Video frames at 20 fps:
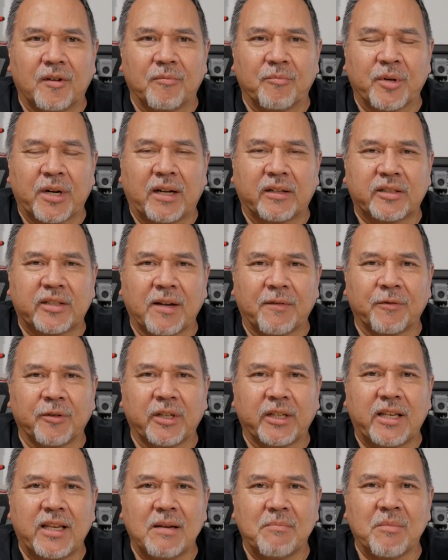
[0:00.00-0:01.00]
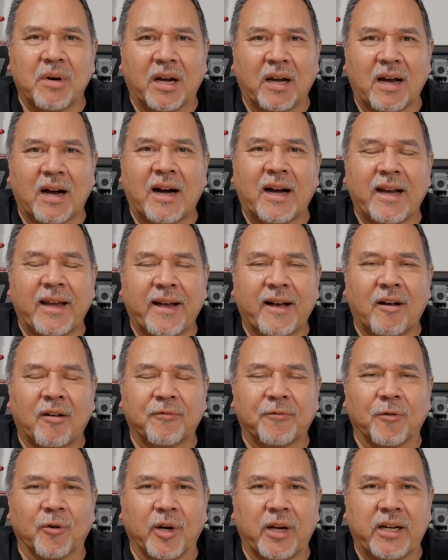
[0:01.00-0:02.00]
but I'll definitely keep my eye
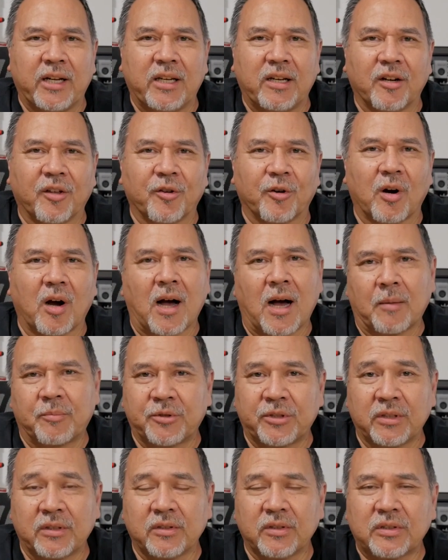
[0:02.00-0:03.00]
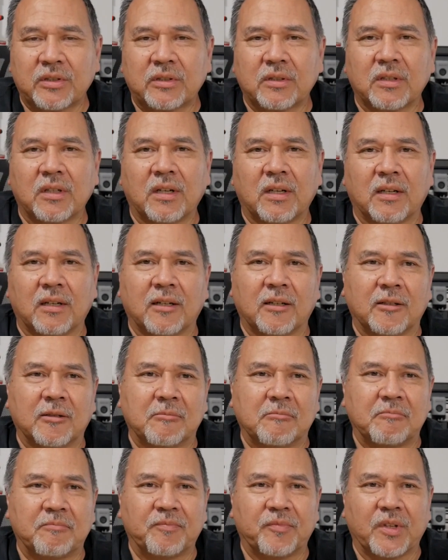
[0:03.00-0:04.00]
out for any other options.
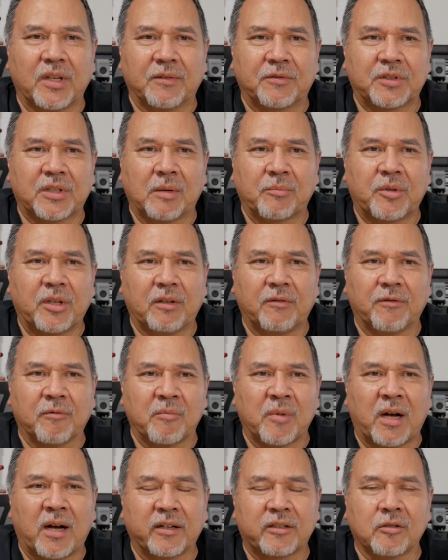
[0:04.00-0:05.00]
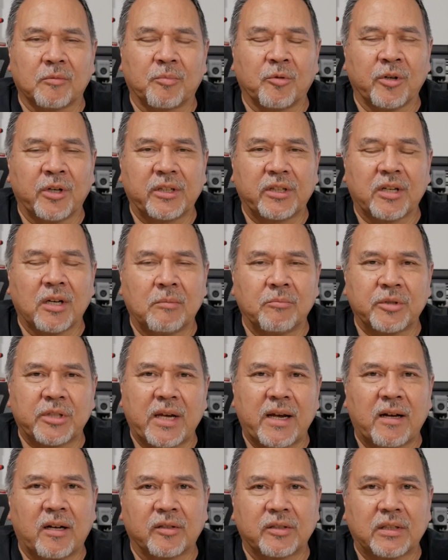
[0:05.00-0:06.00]
Um, if something from Octoprint comes
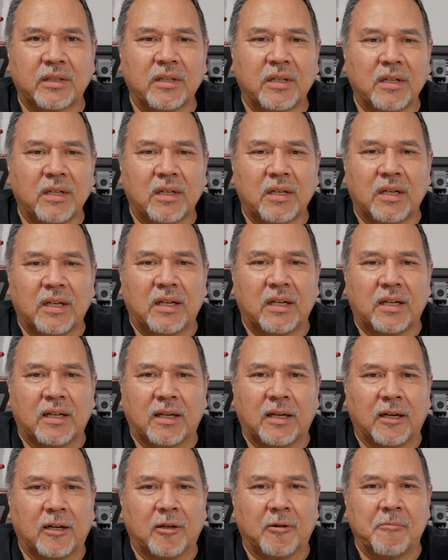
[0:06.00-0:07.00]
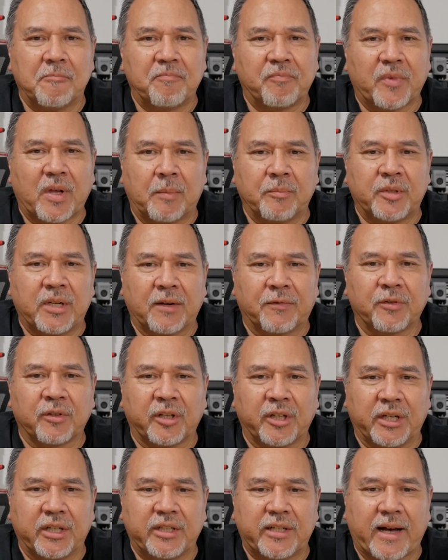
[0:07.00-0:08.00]
out, um, I'm
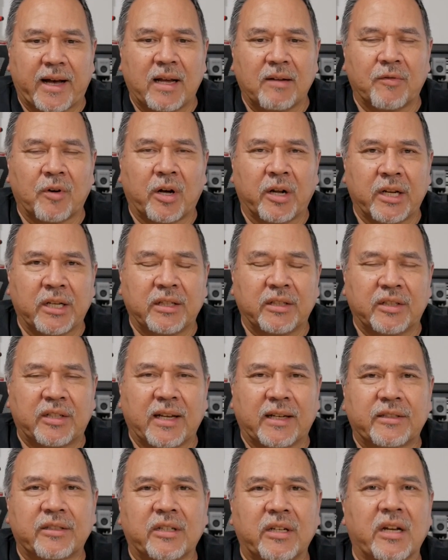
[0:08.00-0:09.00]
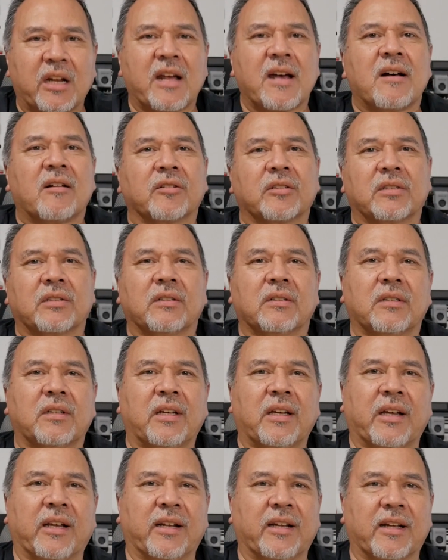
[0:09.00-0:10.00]
definitely going to dive on it and test it out,
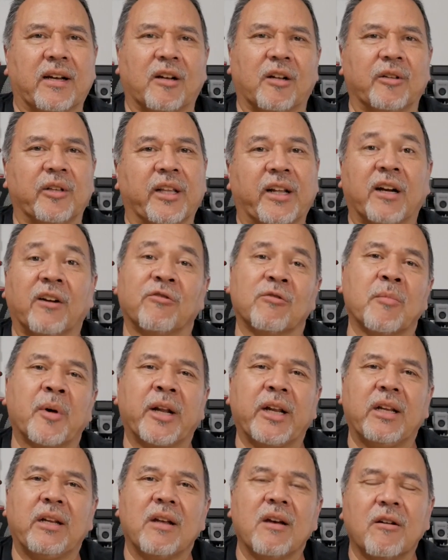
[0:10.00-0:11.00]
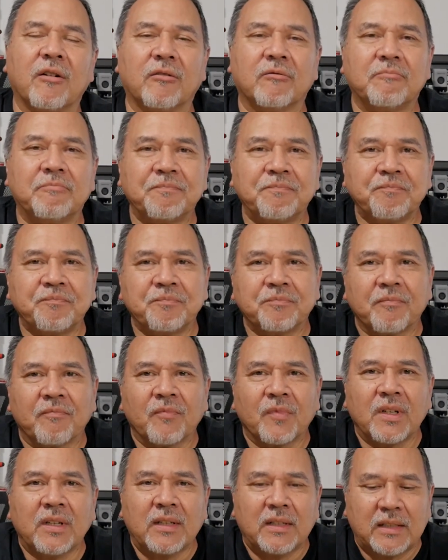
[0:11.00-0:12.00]
and I'll let everybody know.
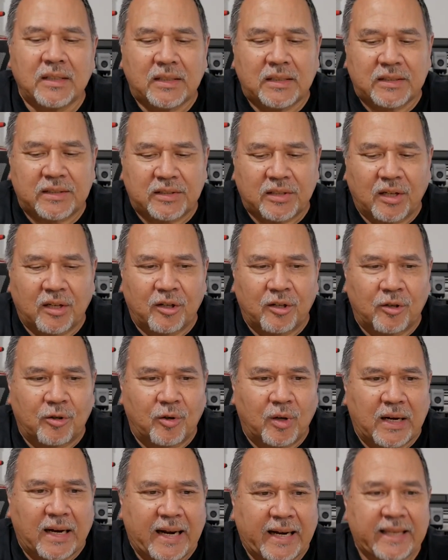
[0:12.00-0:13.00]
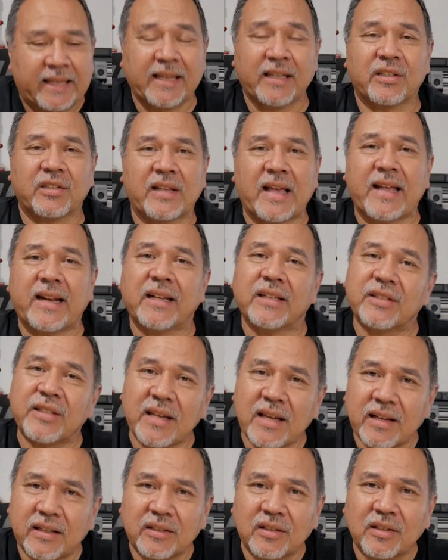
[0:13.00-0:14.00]
So I guess that is
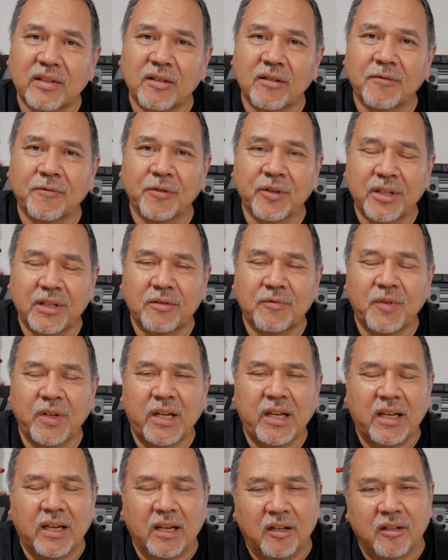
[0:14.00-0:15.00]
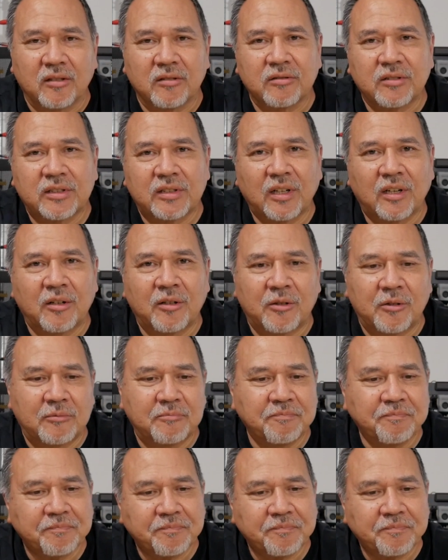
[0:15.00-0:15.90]
it for this video. So